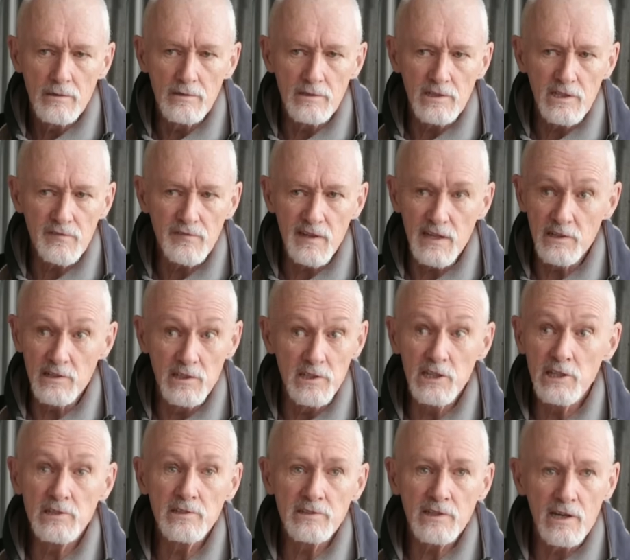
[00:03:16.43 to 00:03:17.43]
The offender
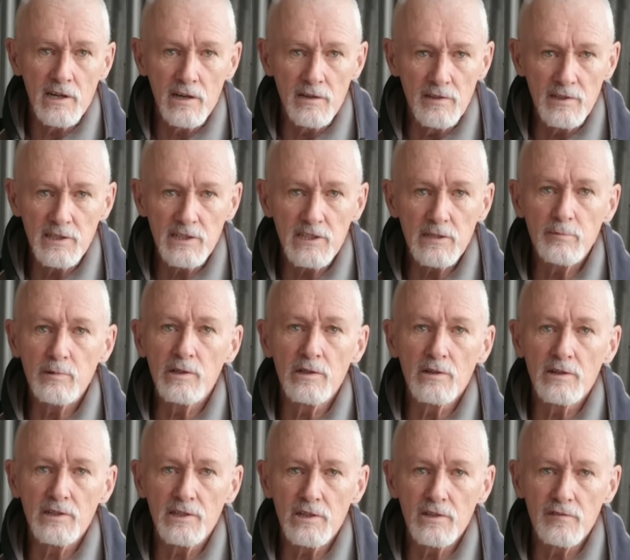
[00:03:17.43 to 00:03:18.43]
didn't know that he'd been
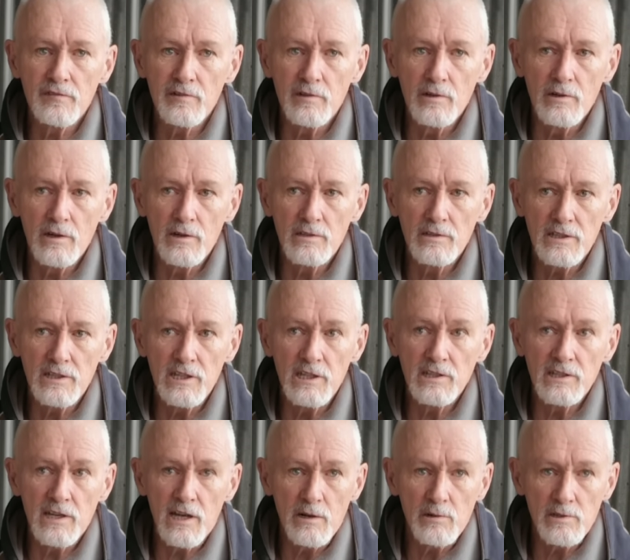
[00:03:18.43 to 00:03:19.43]
identified. He
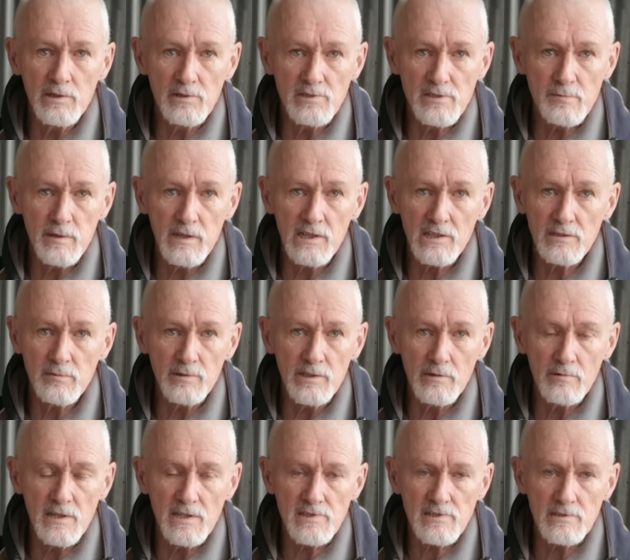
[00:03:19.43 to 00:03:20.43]
didn't know he was about to be
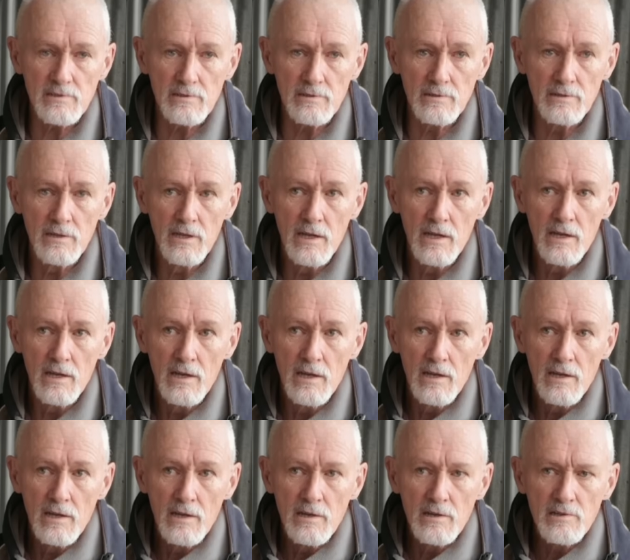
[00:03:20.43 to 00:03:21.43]
arrested.
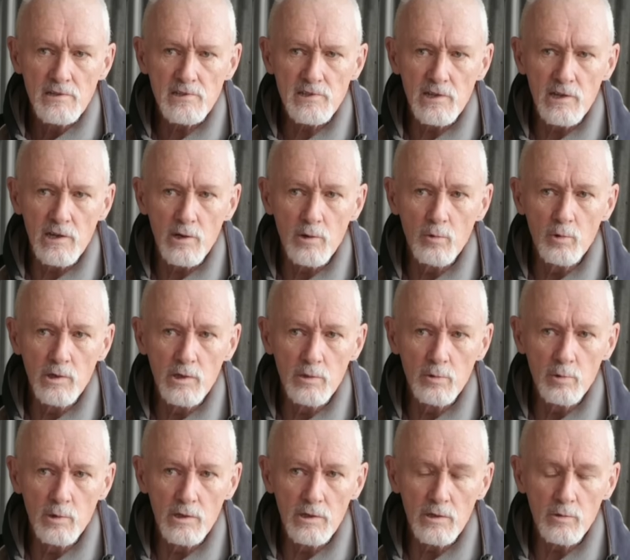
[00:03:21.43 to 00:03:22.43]
So
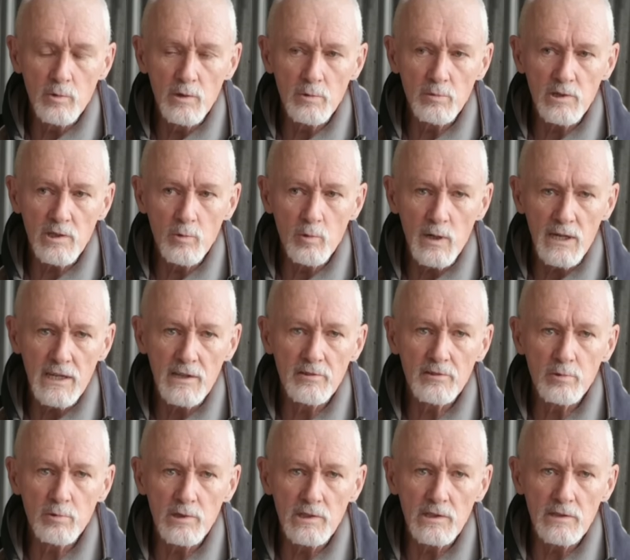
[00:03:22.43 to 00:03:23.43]
when we
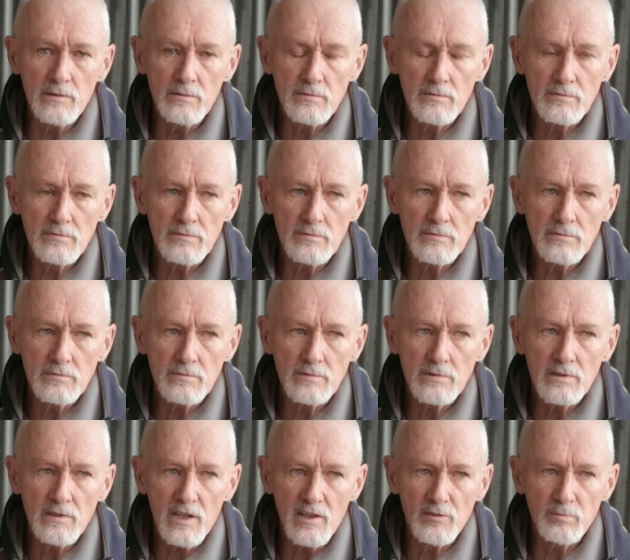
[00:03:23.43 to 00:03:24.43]
went,
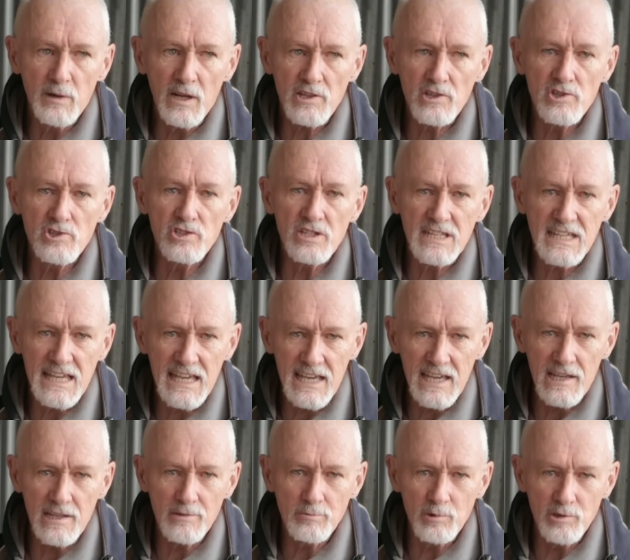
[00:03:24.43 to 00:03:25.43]
as much as you
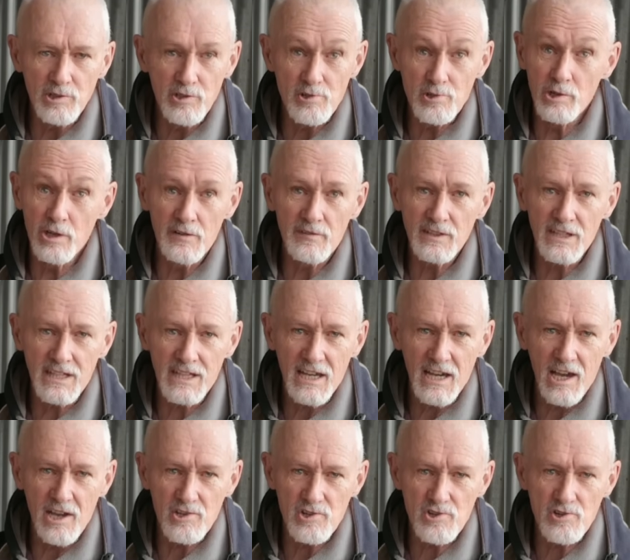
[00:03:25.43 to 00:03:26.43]
can when you're driving a
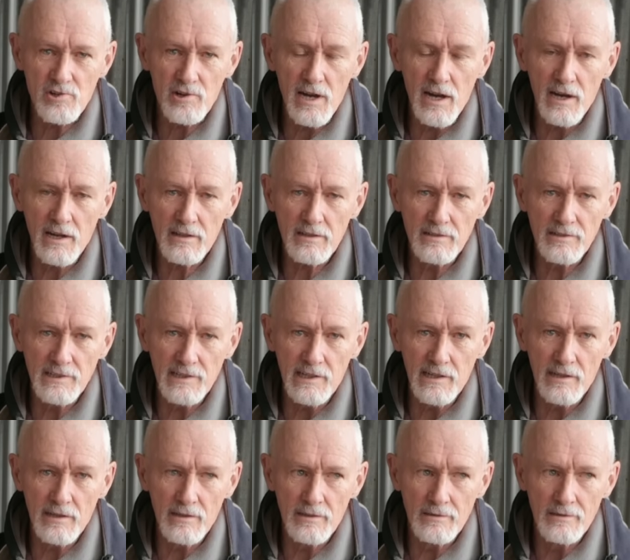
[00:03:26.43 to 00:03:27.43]
cage truck and
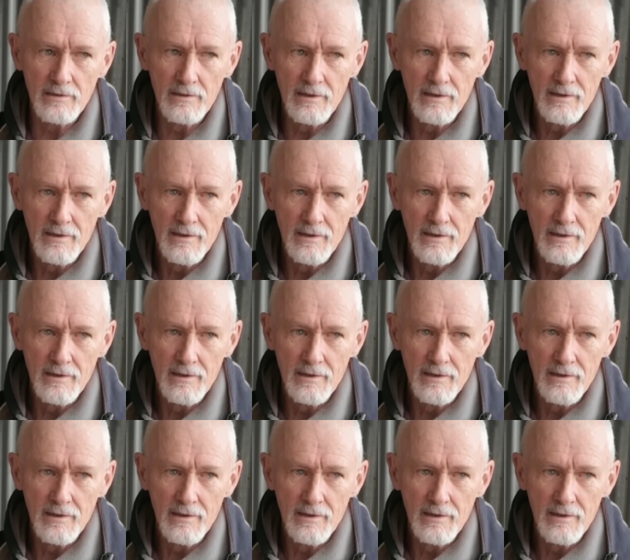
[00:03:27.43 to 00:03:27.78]
down